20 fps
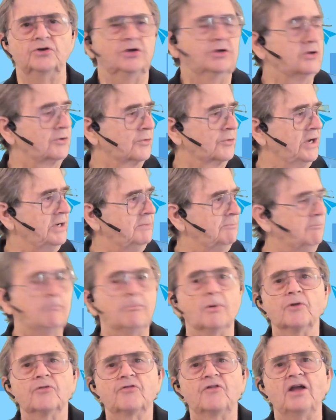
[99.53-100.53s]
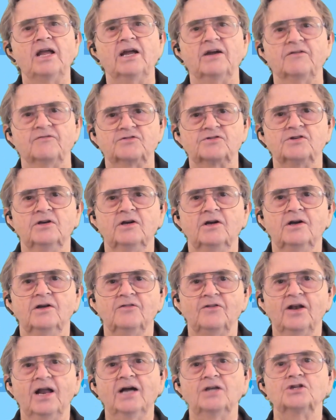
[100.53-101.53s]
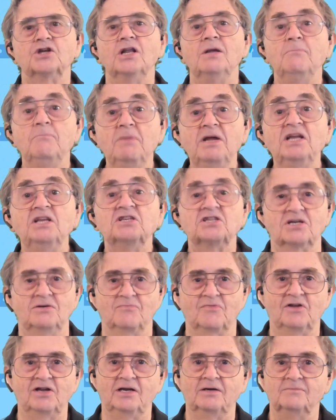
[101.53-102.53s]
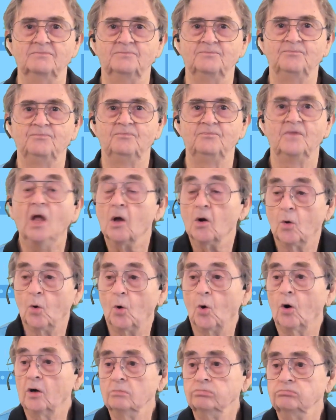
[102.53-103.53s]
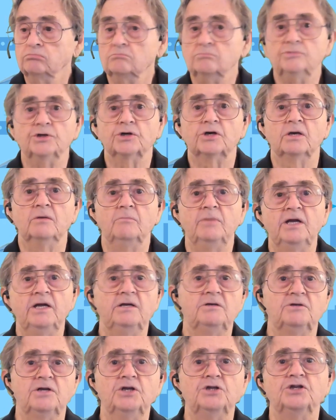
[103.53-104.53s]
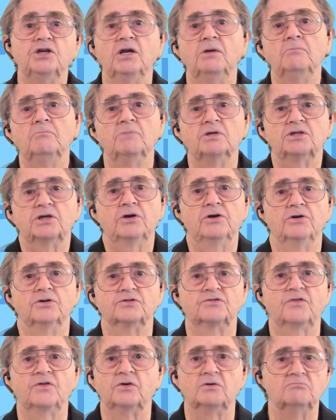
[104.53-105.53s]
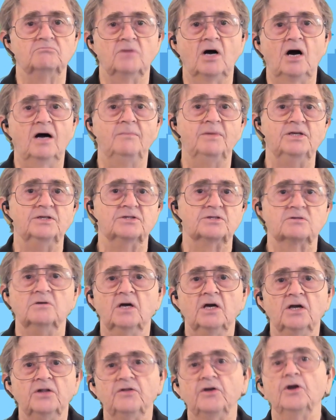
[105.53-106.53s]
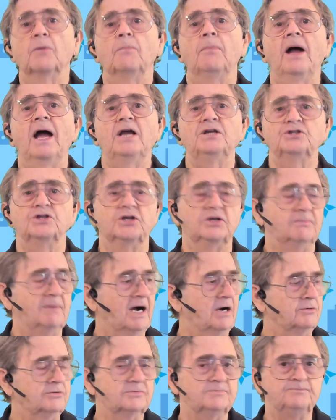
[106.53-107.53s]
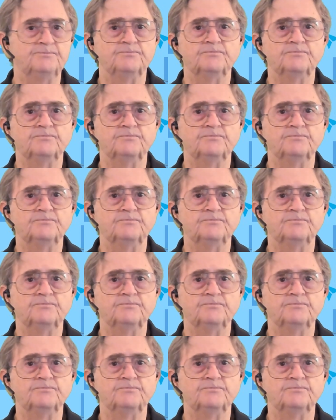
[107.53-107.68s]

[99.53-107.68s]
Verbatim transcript: You can create birthday gifts that actually mean something. Or you can be teaching materials for hobbies that you're passionate about.